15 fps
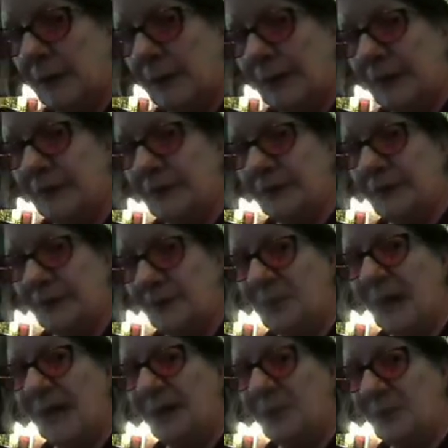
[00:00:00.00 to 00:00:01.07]
within a short
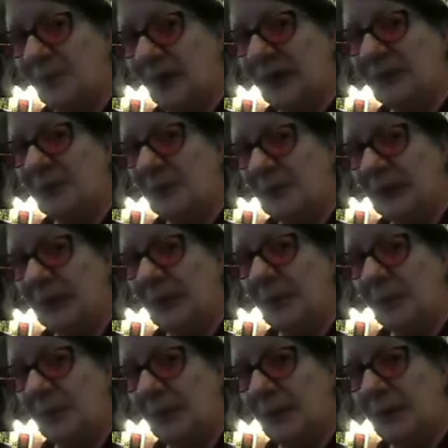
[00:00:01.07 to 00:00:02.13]
while, the price went
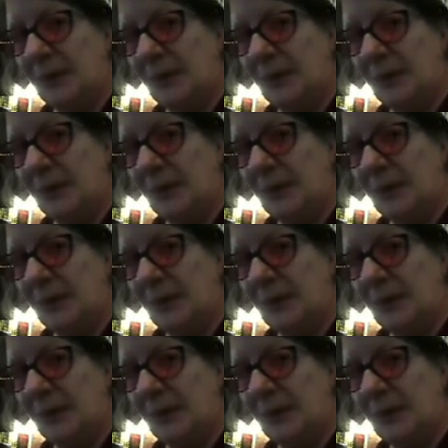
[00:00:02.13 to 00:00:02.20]
up.